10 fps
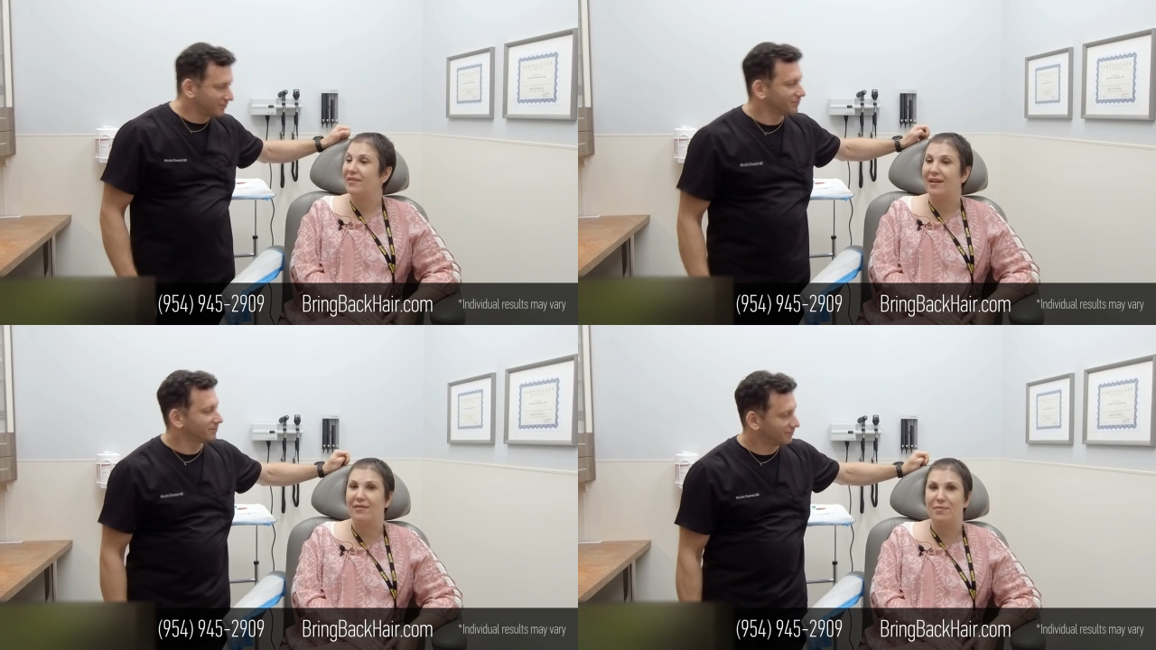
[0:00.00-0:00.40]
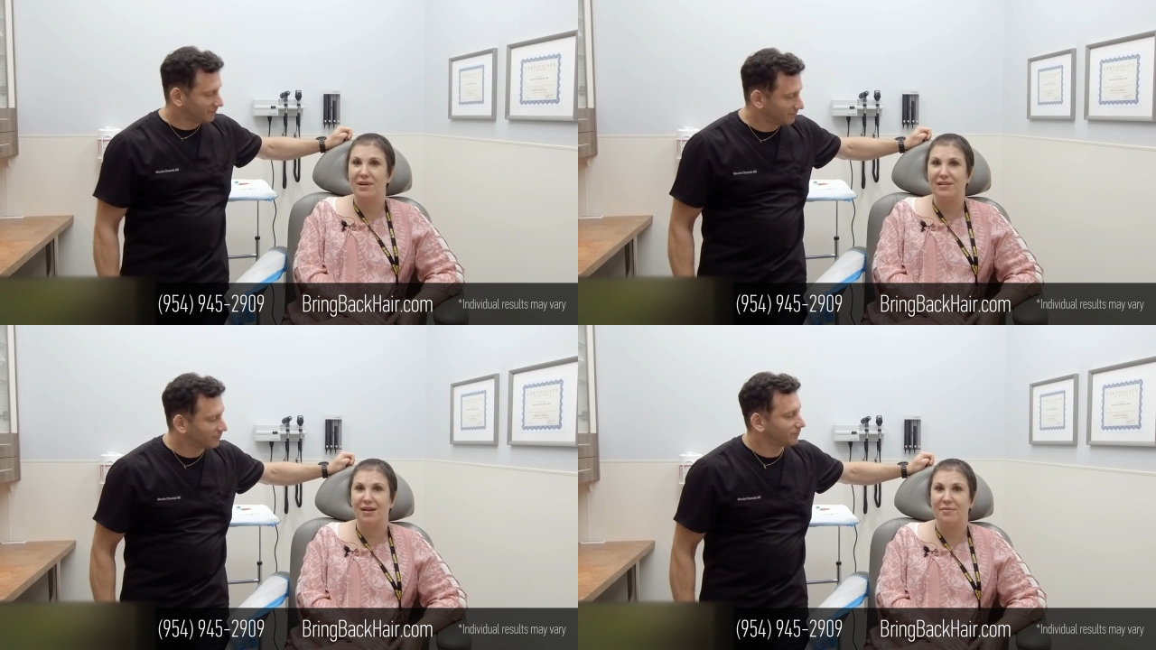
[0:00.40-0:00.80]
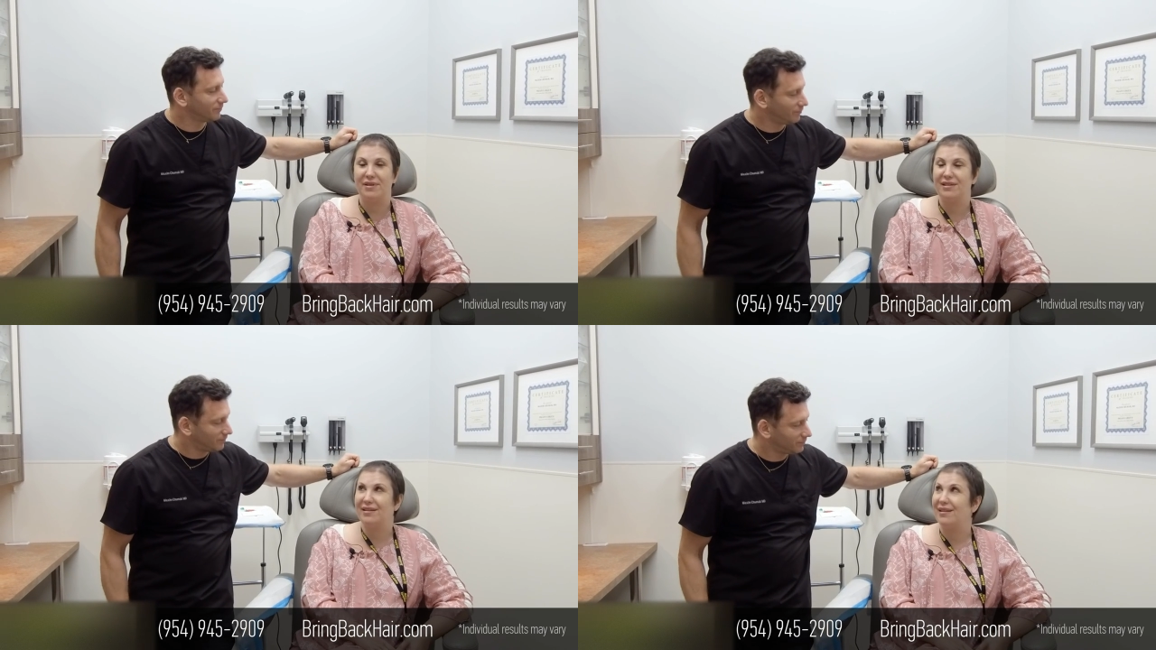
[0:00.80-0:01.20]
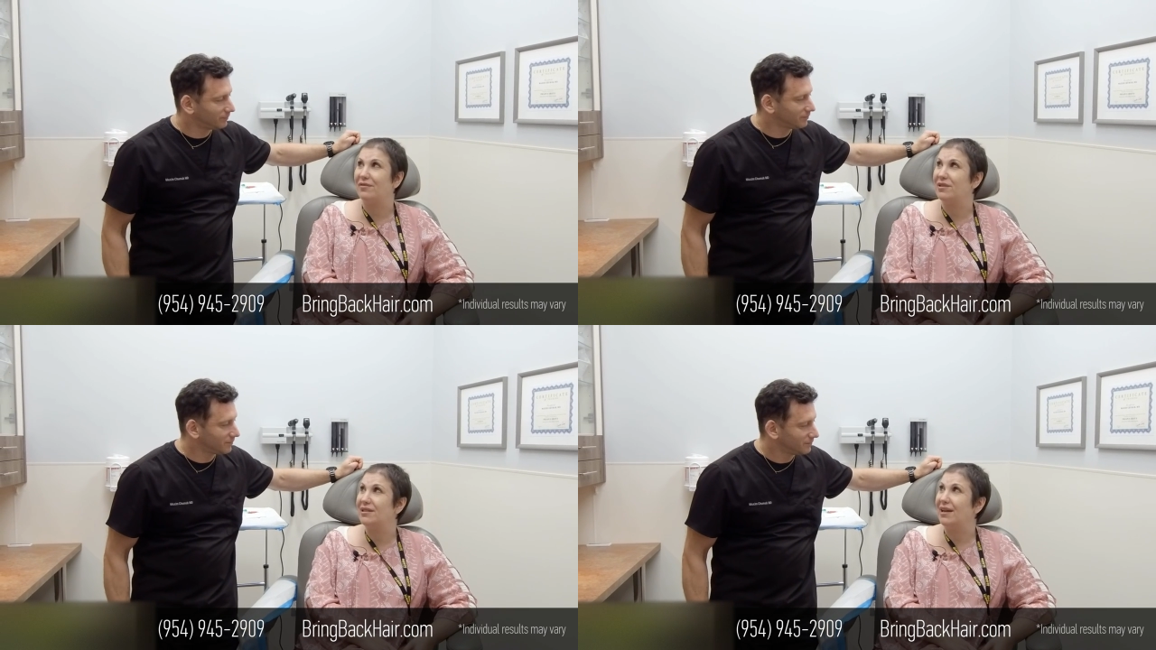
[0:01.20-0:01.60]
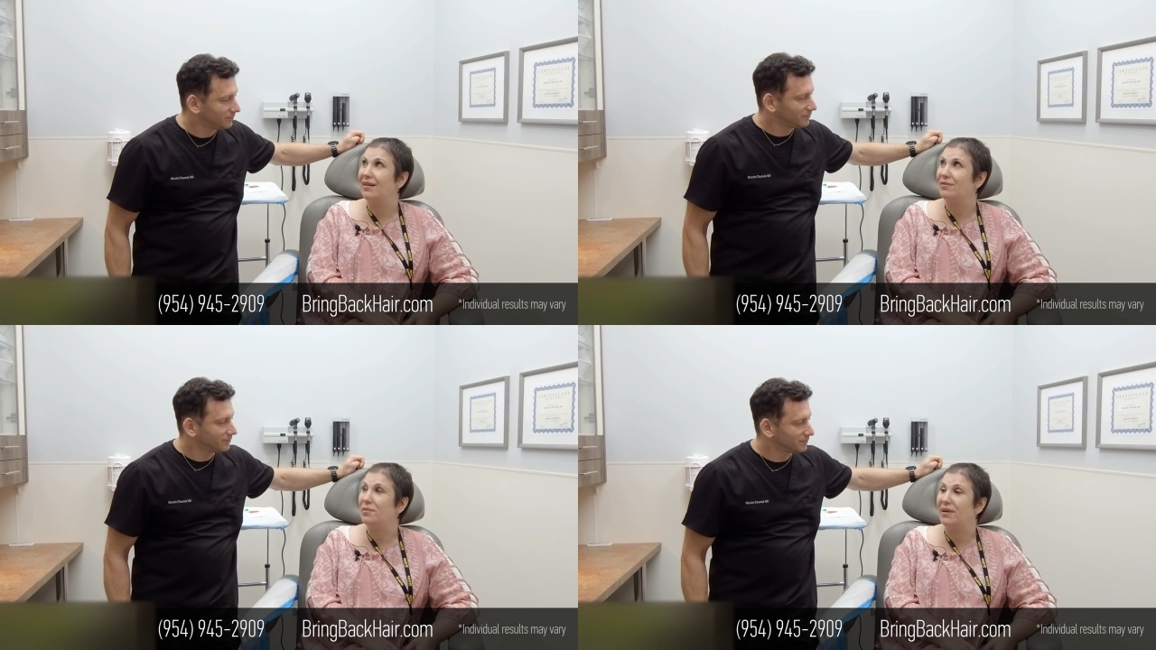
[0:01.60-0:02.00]
Speaker 1: Everybody's commenting every
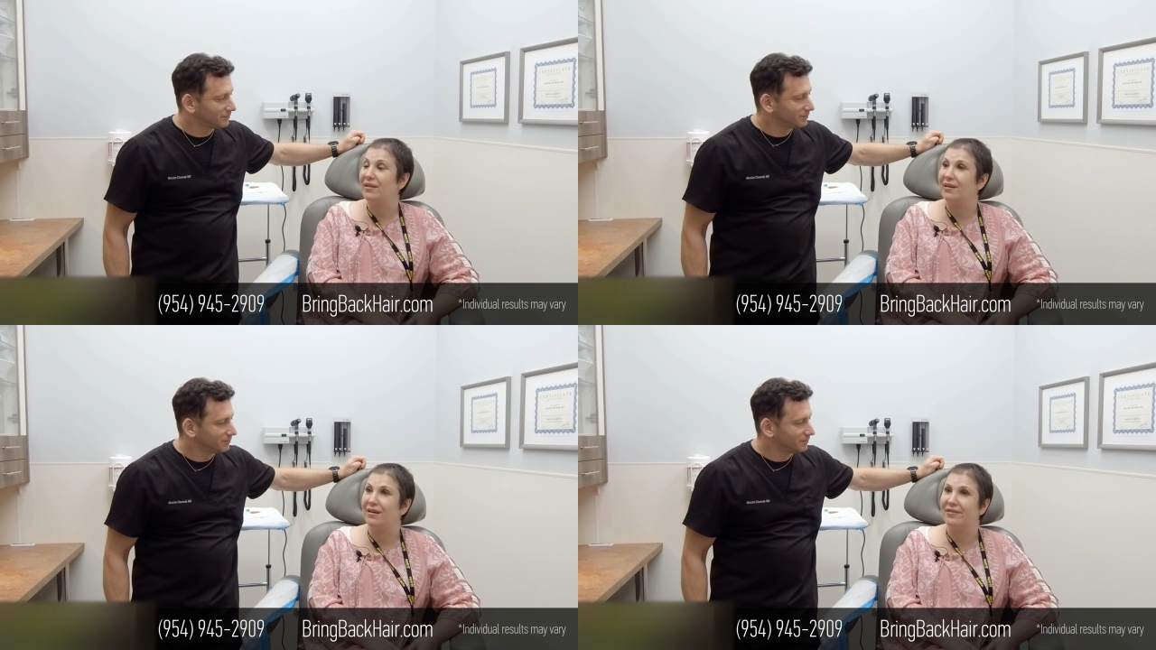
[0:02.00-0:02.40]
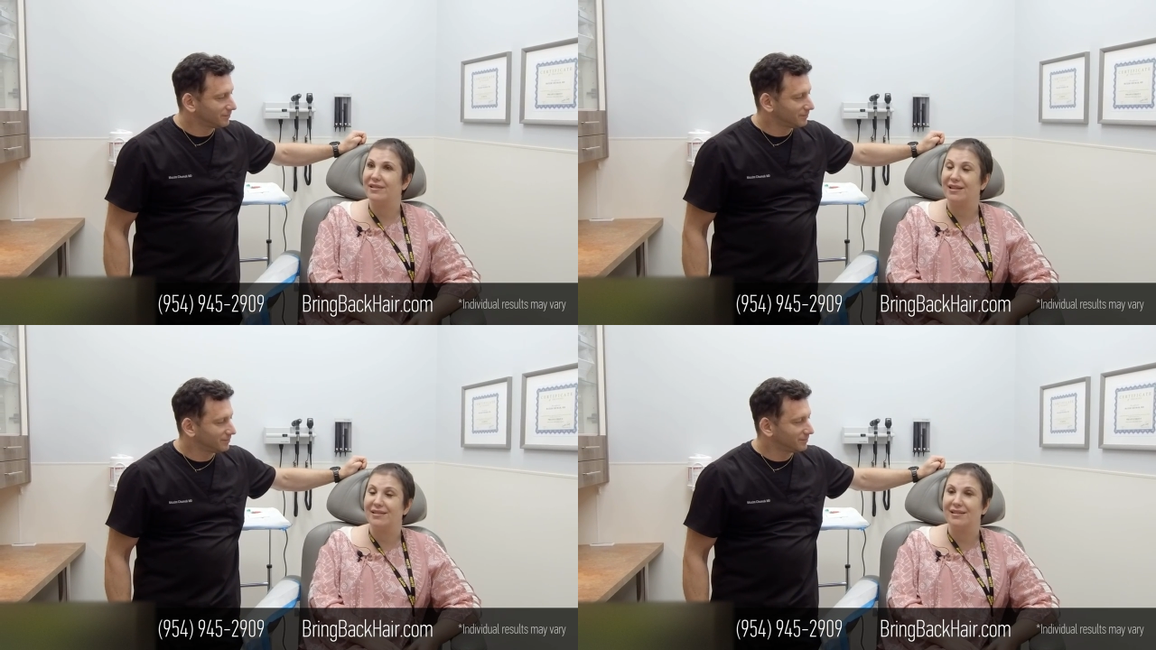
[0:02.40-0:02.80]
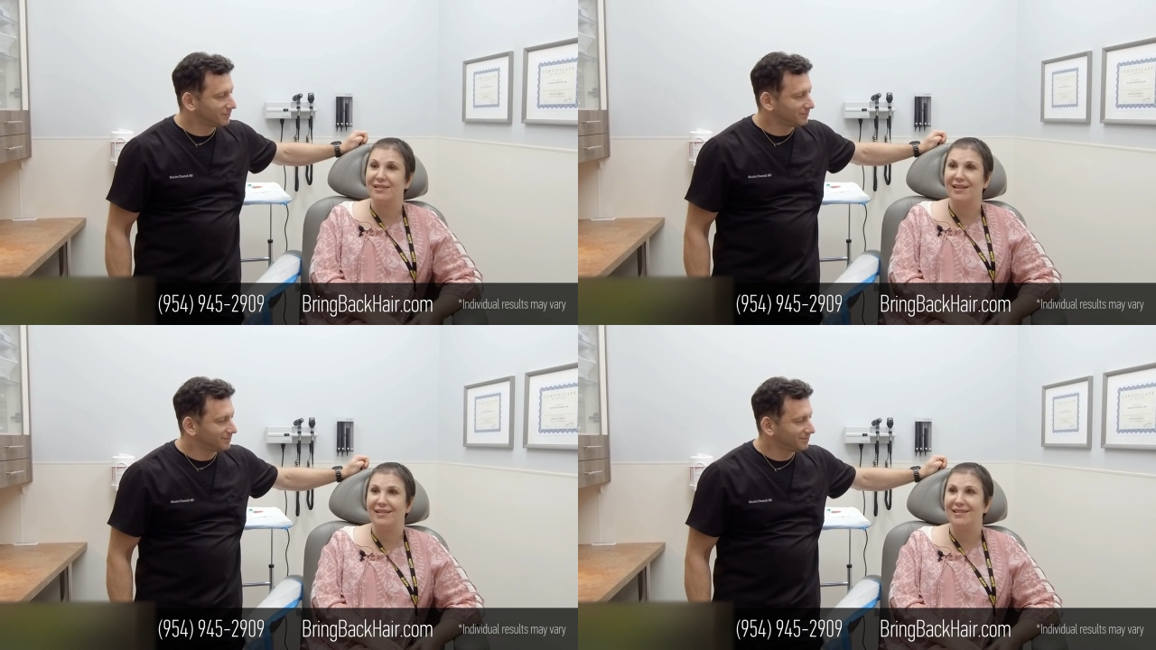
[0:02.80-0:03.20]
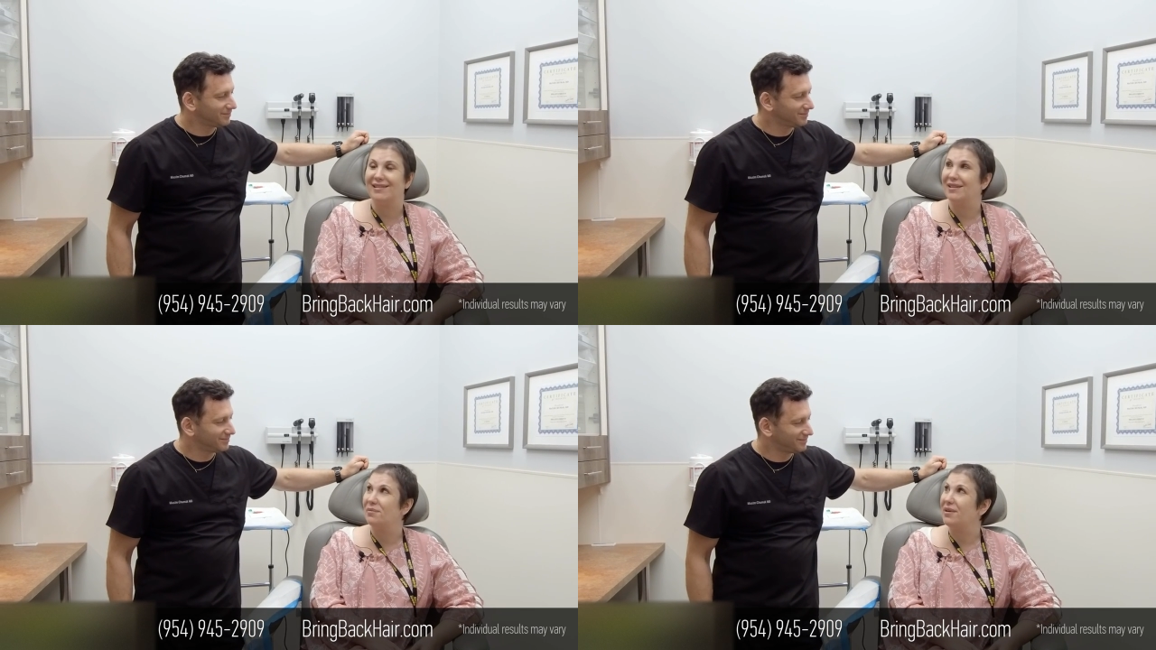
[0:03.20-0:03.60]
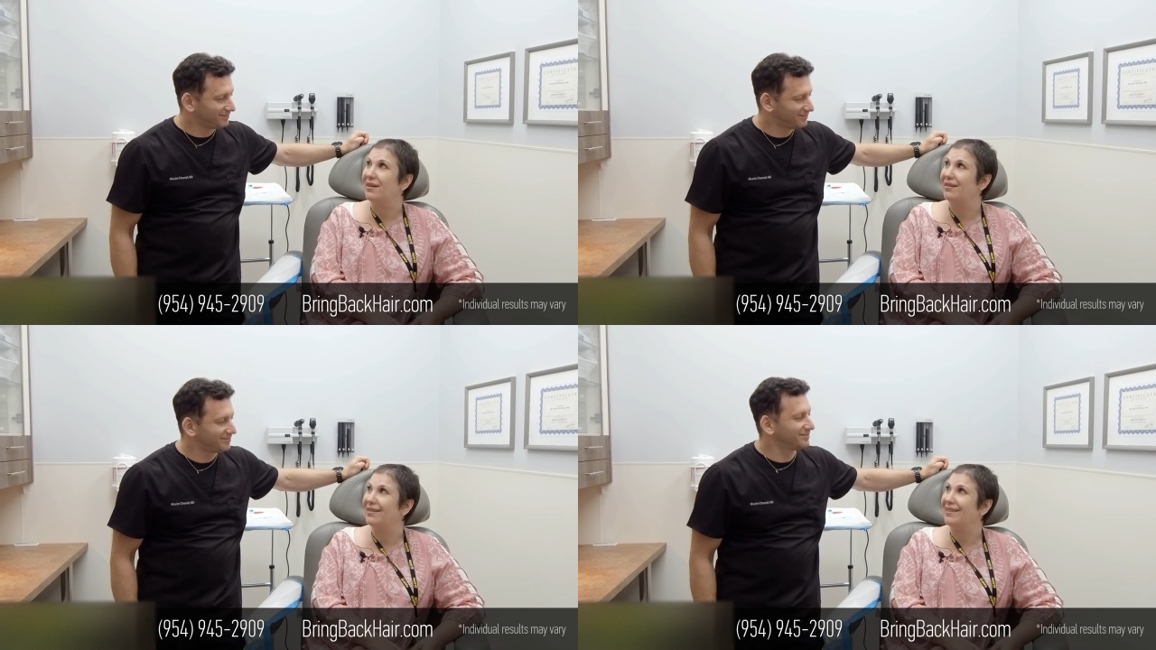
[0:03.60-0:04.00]
day. Everybody at the office gets excited to tell me how